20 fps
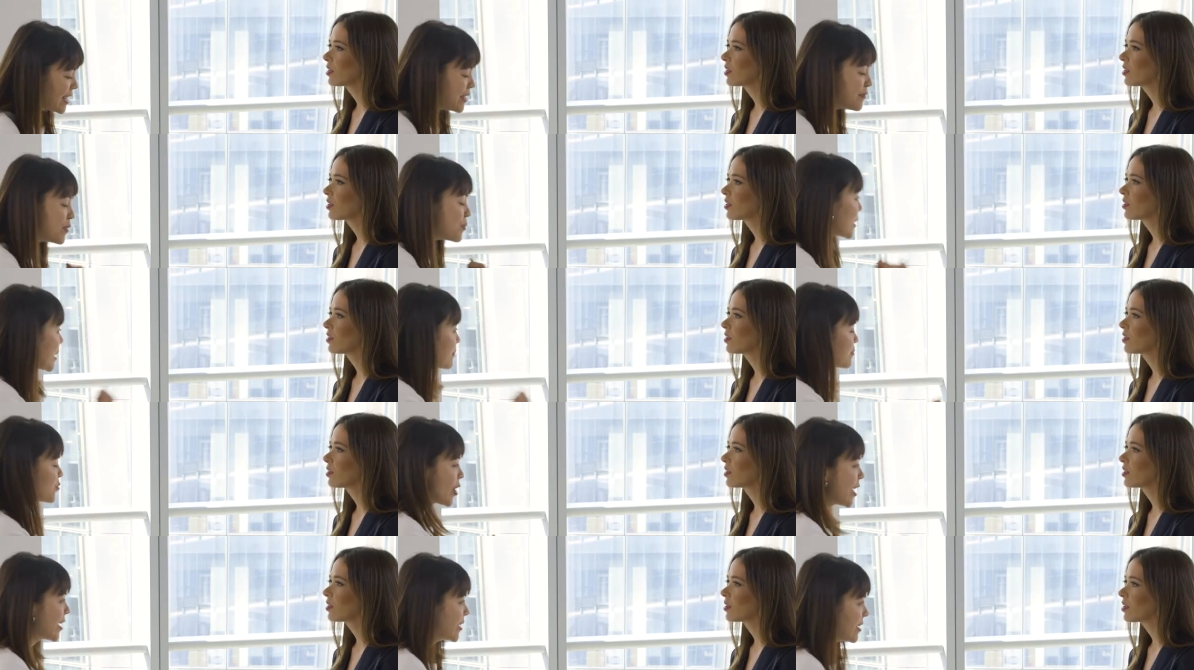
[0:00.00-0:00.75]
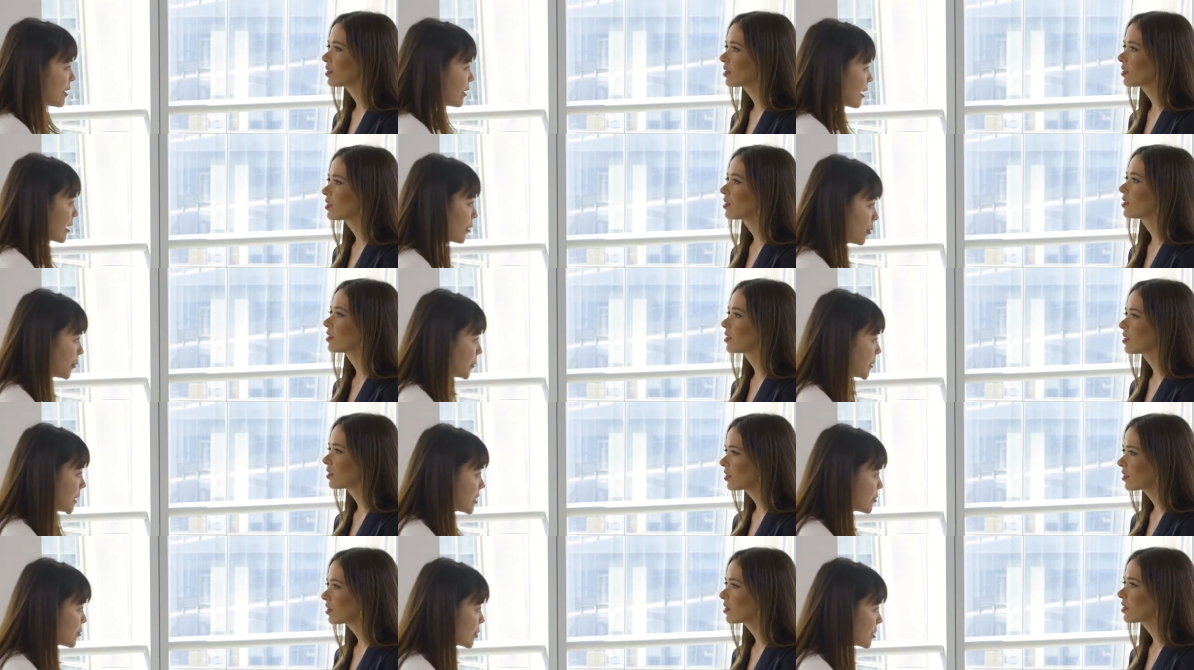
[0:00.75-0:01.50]
Speaker 1: Even when I'm
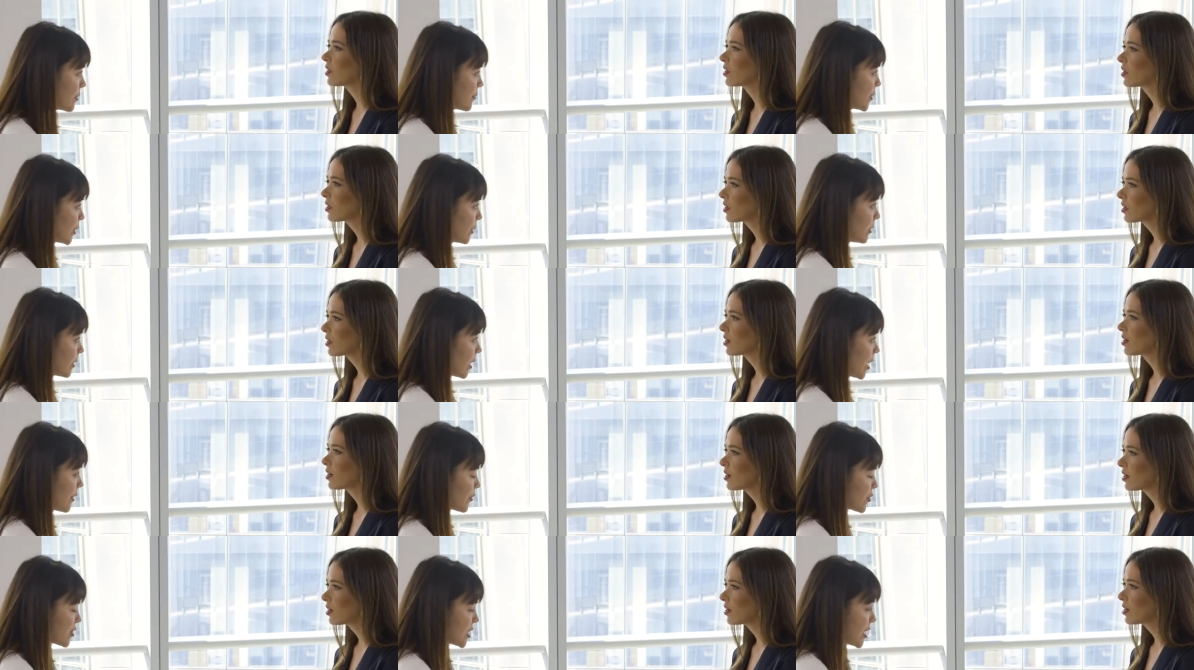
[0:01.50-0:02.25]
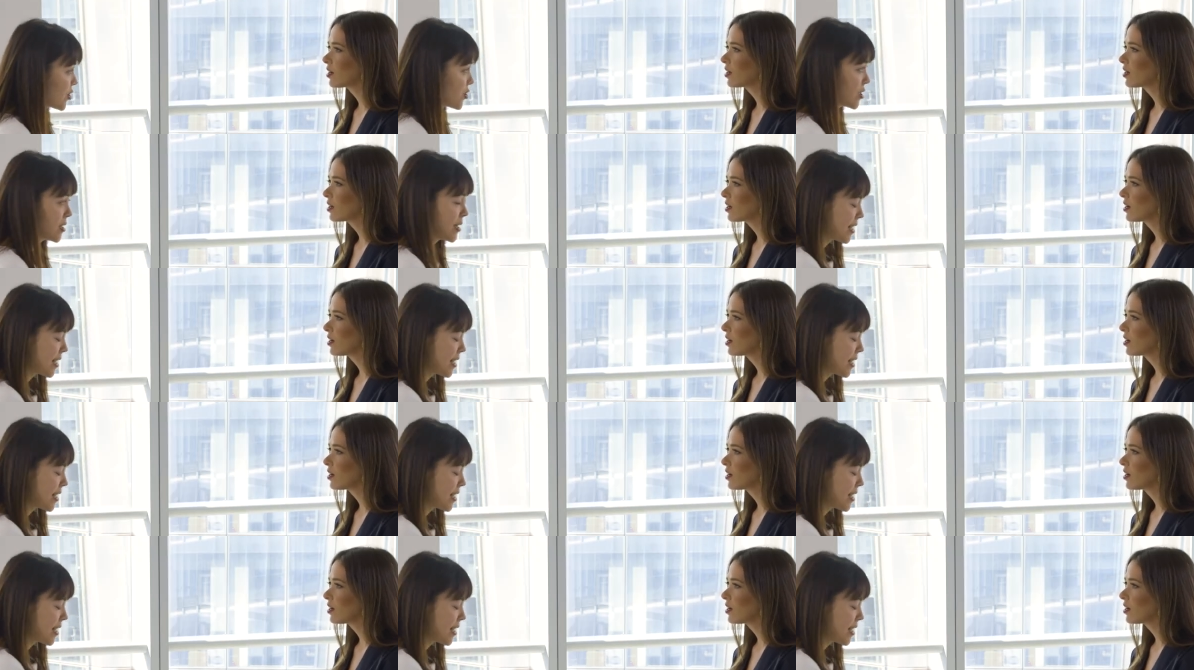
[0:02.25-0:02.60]
going into a difficult conversation,